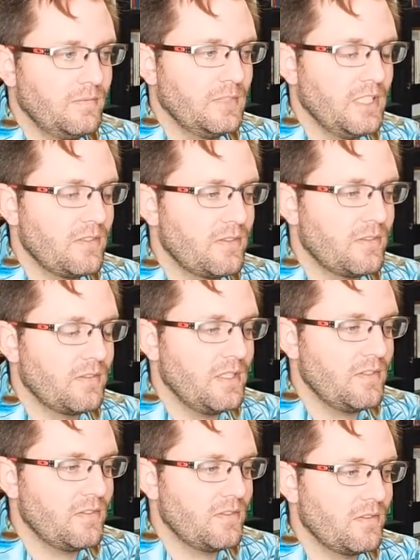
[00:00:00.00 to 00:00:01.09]
that's
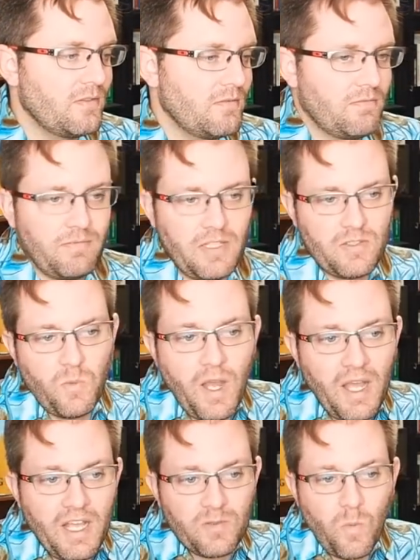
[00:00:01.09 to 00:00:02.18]
that's that's
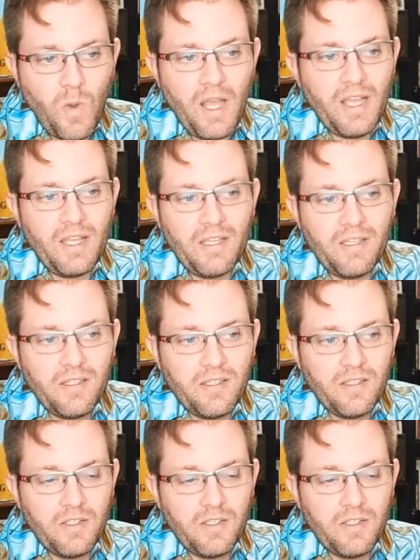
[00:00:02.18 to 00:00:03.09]
why that's why